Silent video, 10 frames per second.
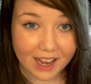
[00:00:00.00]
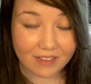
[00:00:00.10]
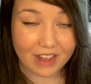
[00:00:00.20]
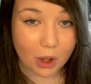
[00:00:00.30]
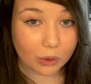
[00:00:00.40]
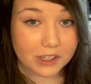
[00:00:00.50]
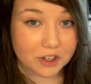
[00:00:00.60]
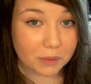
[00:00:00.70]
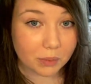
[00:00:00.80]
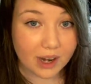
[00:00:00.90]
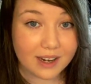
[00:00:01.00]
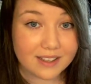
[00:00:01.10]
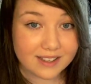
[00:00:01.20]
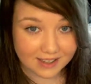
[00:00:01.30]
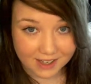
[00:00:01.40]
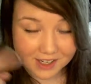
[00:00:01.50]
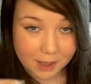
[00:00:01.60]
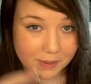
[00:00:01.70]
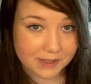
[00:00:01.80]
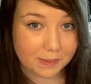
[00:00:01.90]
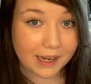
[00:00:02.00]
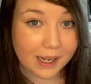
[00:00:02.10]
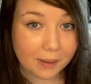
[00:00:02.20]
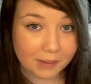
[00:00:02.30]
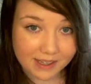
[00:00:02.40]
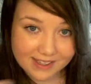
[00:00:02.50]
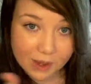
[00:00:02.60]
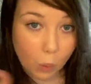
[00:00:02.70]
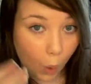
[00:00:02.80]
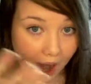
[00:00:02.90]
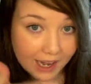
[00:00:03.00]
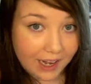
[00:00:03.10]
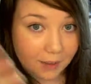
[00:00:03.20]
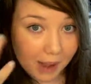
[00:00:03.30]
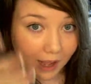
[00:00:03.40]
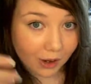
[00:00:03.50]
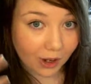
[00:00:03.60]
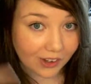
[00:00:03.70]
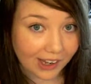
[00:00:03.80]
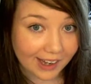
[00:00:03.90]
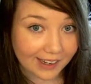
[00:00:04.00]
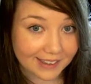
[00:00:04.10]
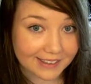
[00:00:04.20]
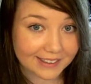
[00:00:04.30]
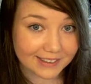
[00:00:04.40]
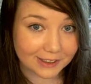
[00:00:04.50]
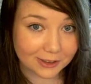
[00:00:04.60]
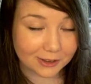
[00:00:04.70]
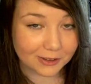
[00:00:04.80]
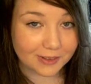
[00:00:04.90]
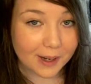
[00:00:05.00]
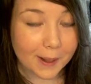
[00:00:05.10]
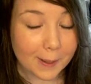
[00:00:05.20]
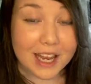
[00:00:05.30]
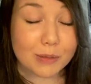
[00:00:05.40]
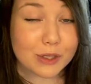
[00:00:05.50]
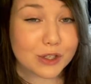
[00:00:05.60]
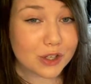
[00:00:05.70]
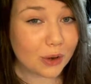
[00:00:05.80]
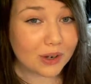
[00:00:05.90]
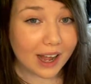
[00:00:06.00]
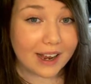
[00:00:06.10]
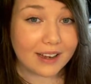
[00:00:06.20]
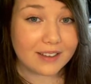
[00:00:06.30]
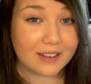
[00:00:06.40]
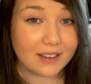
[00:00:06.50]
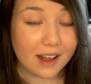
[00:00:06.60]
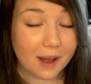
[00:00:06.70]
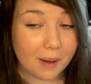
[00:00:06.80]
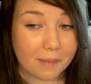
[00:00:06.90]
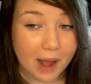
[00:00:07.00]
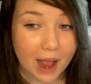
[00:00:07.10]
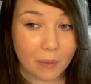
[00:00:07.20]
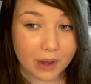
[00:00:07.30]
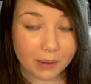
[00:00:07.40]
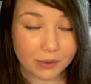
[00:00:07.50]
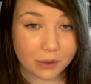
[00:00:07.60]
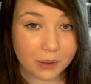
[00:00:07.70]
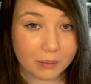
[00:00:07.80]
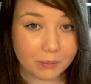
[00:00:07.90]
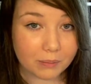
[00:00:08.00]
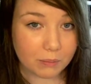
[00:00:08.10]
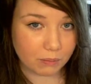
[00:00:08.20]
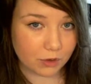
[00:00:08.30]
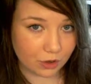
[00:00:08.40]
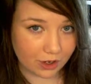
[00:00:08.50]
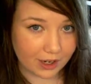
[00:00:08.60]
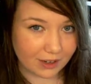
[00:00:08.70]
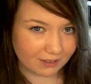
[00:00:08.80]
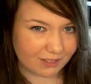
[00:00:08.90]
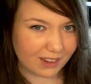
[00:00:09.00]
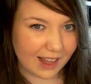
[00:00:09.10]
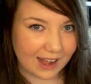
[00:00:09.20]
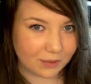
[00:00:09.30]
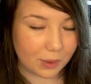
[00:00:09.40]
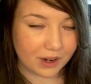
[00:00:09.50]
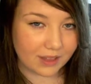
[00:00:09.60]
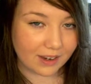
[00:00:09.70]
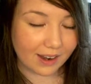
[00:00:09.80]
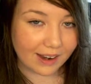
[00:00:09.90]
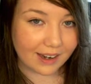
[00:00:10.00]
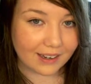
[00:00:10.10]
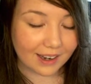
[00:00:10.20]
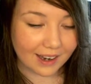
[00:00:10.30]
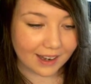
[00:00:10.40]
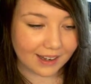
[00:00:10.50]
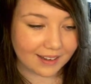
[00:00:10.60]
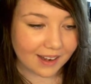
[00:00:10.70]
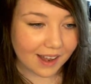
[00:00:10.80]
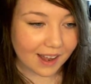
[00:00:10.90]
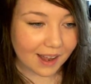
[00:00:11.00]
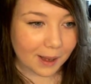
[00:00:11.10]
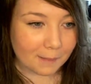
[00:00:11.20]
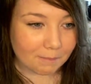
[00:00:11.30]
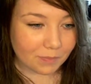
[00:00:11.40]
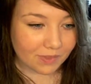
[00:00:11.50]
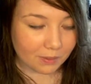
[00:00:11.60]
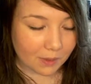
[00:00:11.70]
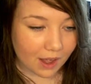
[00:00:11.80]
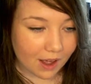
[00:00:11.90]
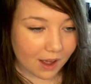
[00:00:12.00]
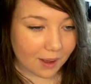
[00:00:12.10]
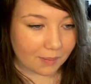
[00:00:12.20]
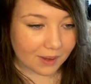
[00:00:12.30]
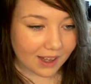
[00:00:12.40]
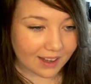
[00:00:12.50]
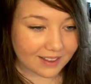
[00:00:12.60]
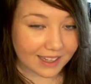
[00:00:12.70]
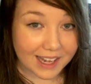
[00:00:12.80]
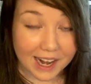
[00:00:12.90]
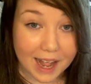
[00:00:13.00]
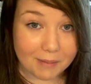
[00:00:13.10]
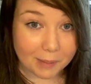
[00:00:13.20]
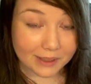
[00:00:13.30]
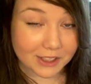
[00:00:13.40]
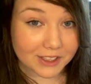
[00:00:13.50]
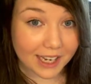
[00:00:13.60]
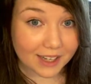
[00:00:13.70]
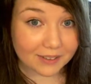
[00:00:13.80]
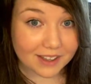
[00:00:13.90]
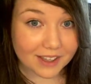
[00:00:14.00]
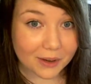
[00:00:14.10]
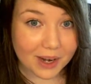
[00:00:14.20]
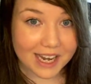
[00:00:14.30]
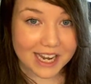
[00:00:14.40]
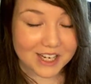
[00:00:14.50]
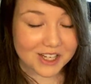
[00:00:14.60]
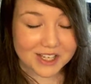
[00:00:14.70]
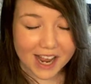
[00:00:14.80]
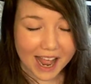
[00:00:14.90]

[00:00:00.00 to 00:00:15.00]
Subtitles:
and they only took breaks to touch up his makeup because they whited him out all nice, you know. And he was so nice. I went up to him during the last part of the night, and I was like, can I have my picture taken with you? And he just